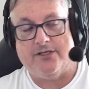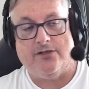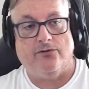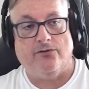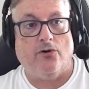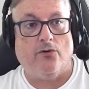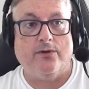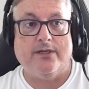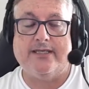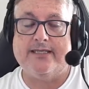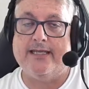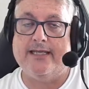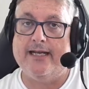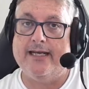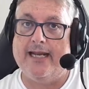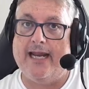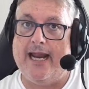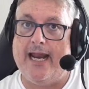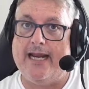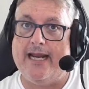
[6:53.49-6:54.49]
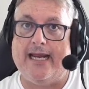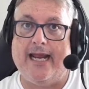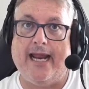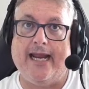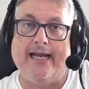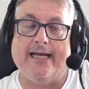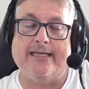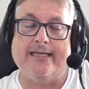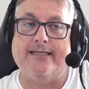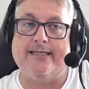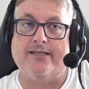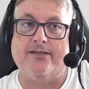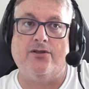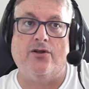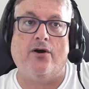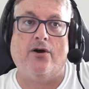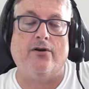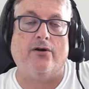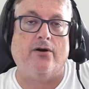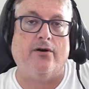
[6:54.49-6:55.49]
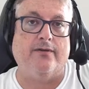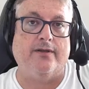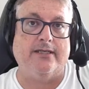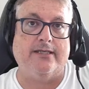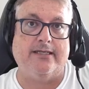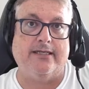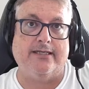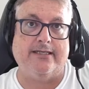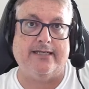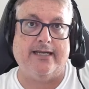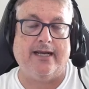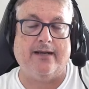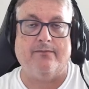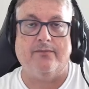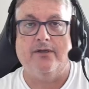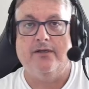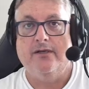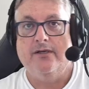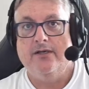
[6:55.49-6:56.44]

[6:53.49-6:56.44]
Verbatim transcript: You'll notice that AKS is not on this exam,